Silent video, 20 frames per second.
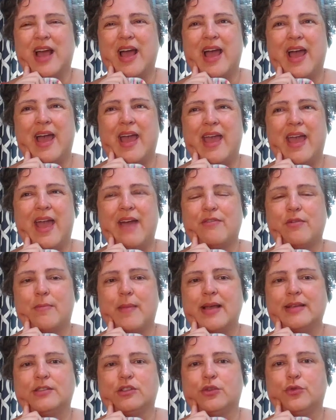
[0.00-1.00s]
I
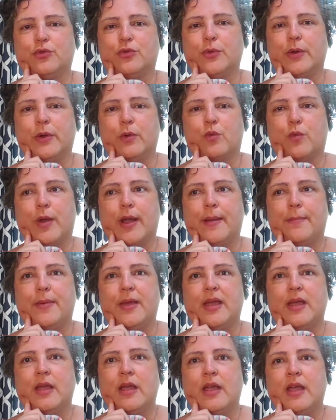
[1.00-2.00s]
haven't mastered doing
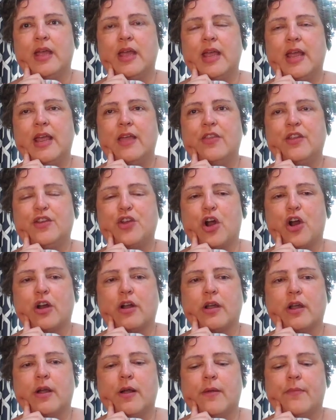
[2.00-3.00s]
rib in the
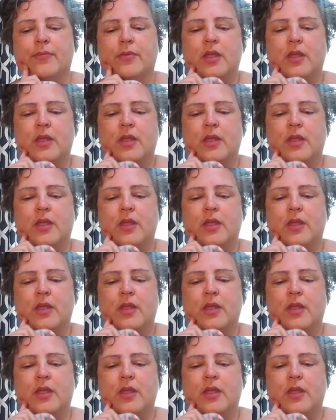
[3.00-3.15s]
dark.